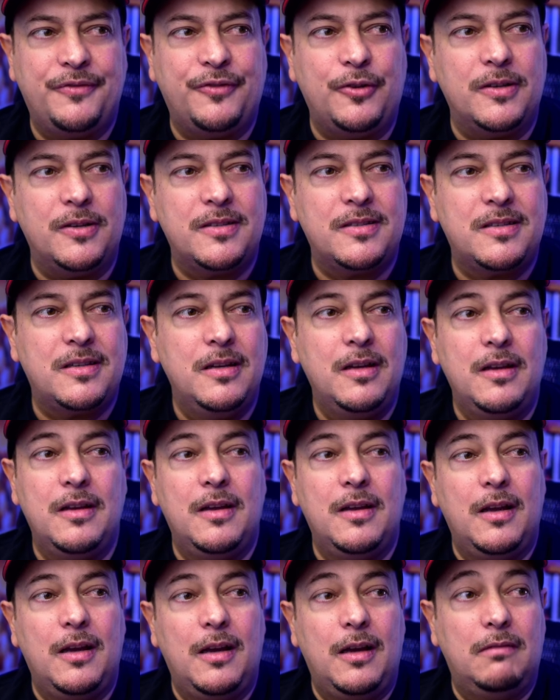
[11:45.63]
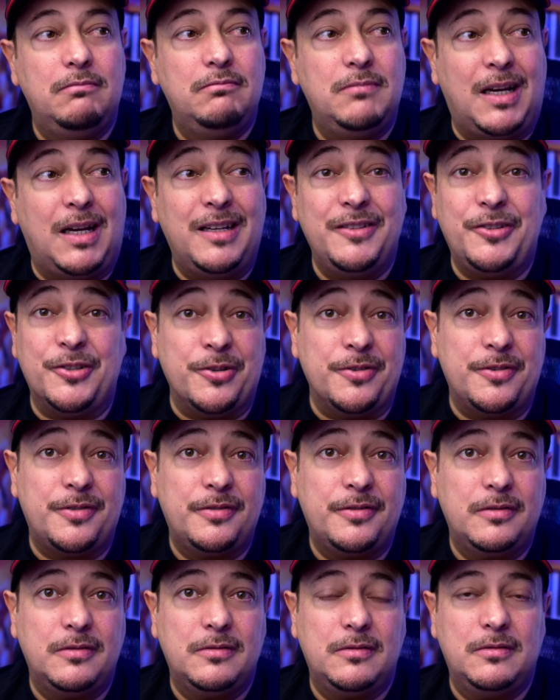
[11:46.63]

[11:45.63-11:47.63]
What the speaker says: fasts. I don't.